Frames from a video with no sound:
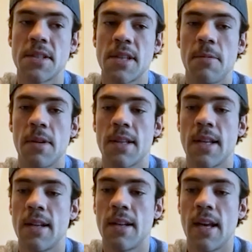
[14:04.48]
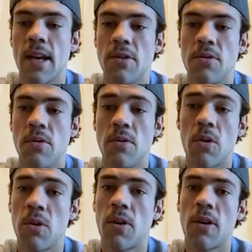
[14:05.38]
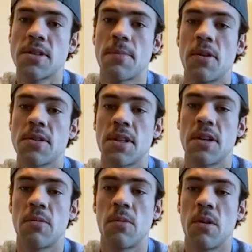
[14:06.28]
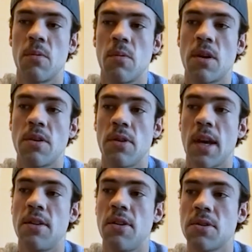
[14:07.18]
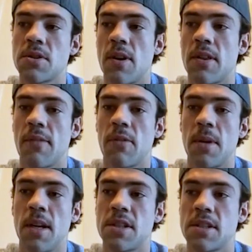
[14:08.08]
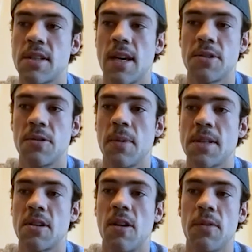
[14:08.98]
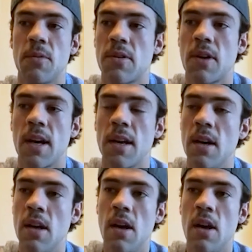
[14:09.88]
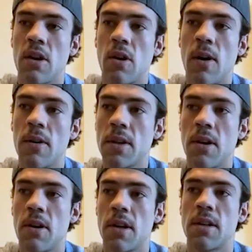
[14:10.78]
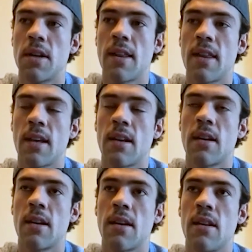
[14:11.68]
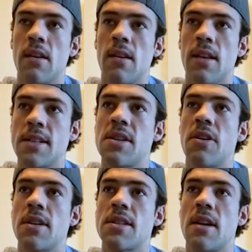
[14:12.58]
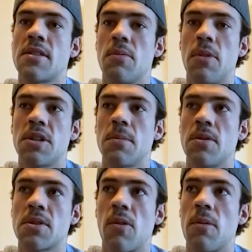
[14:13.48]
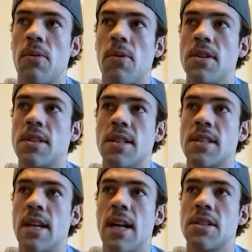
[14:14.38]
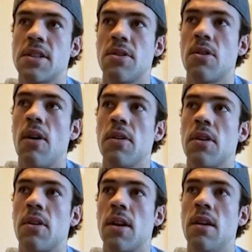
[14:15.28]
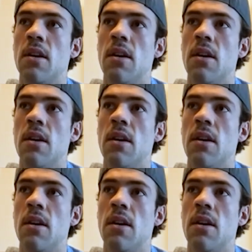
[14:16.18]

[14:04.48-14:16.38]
say, but at the end of the day, you know who you are as a person and what you can do. So I think for me, it's just staying true to myself, and whether I go out there, and I think this year, it's not so much about scoring points and this and that. It's just, you go out there and